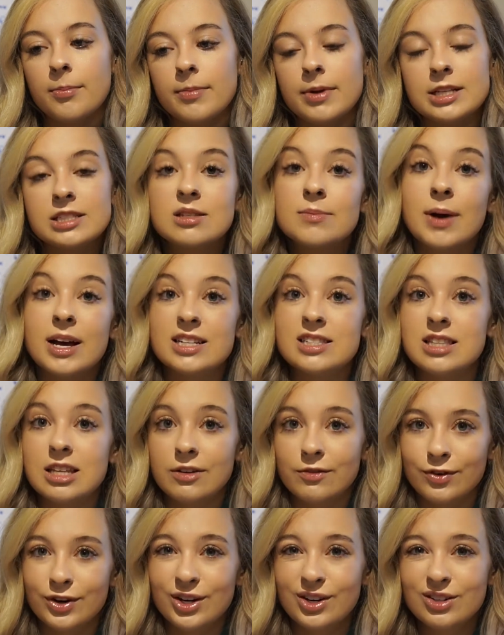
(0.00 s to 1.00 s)
is the best
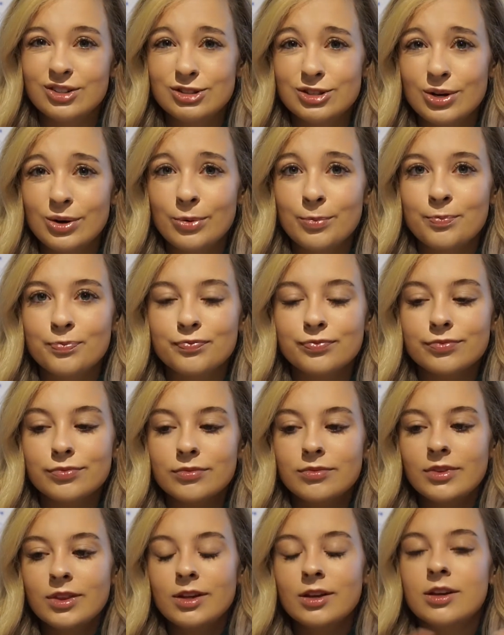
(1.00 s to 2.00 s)
thing for you to do.
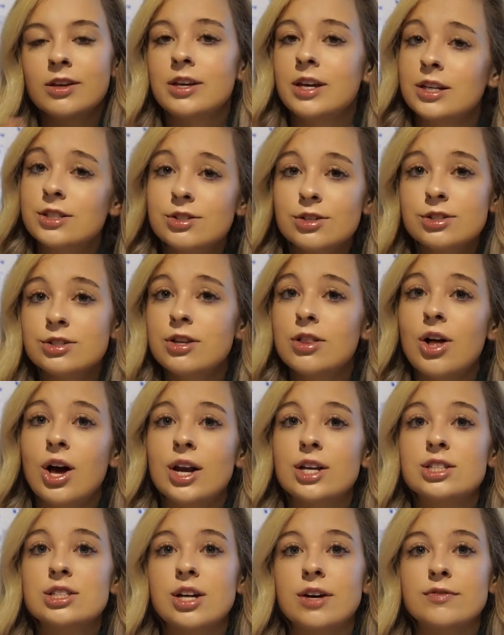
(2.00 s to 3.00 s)
Yes, there's a
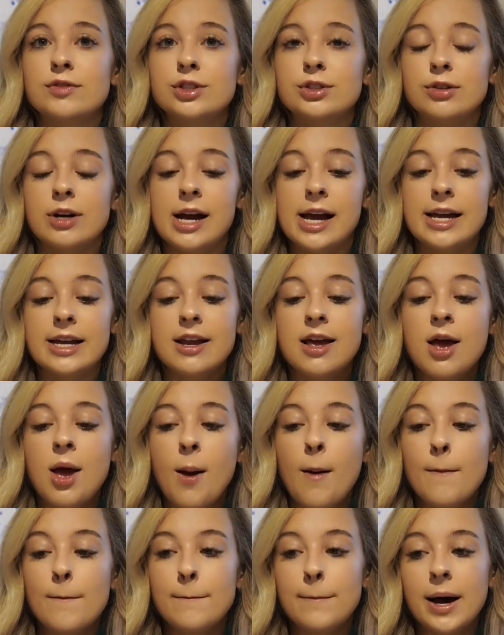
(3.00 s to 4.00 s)
lot of stuff to write,
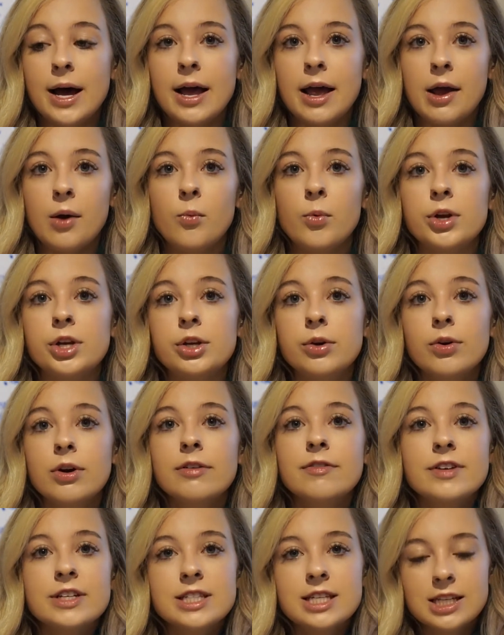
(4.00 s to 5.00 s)
but when you
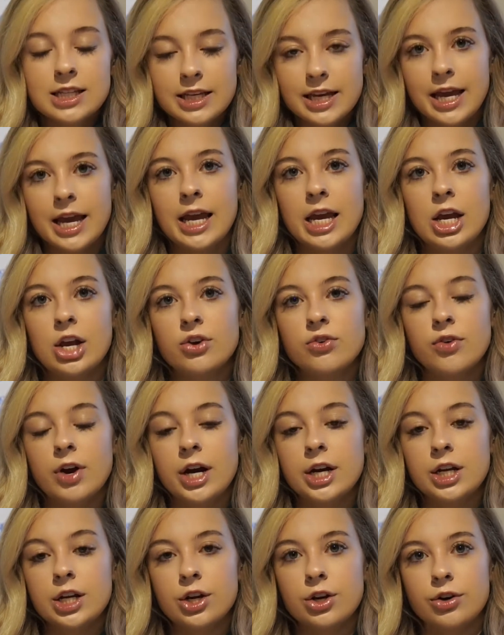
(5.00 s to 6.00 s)
are physically
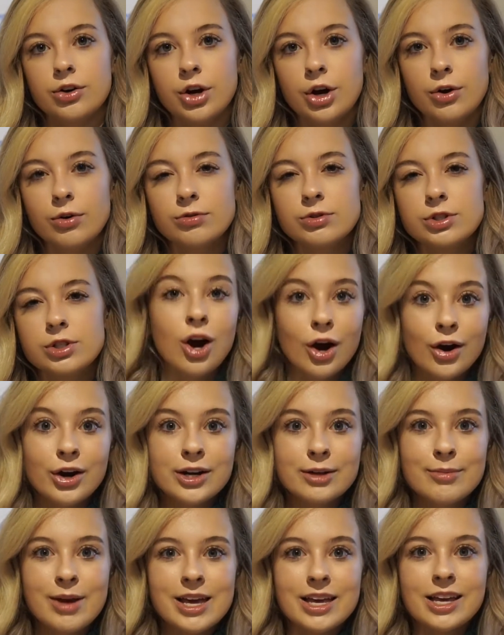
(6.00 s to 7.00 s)
handwriting your notes, you're
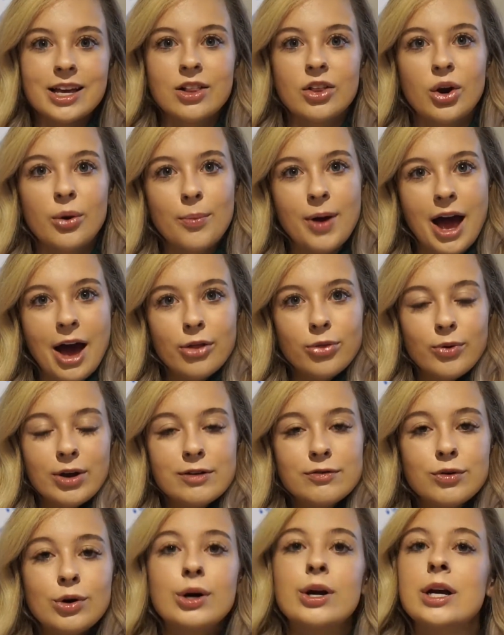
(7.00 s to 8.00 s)
already making a little
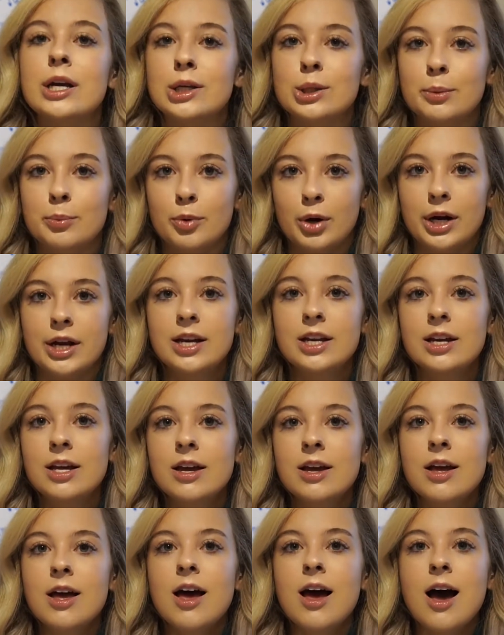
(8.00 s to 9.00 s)
pathway for it in your
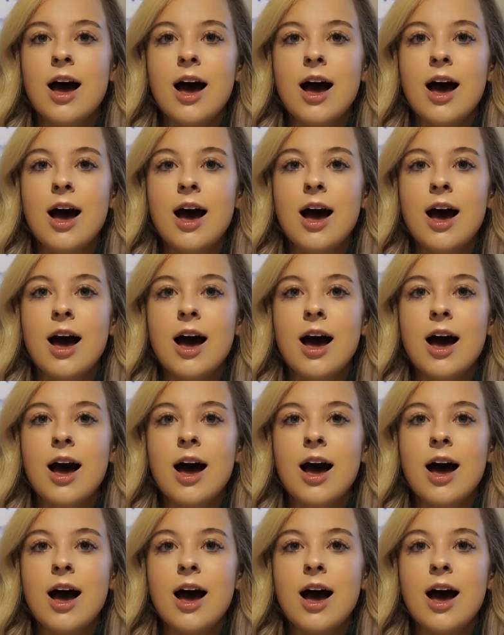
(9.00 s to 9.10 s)
brain.